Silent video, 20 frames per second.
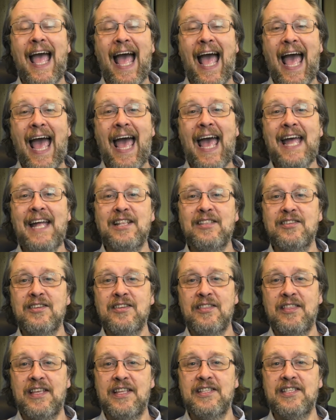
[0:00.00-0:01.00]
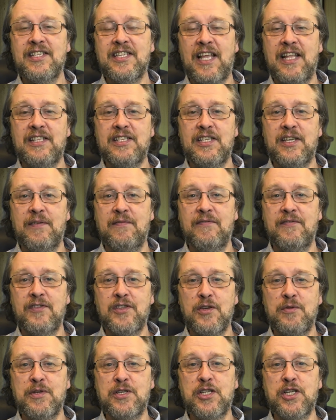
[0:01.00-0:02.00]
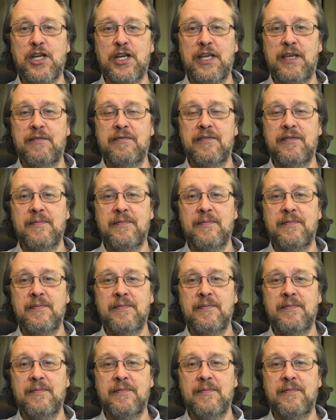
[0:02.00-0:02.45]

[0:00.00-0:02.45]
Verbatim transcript: and the incentive to achieve.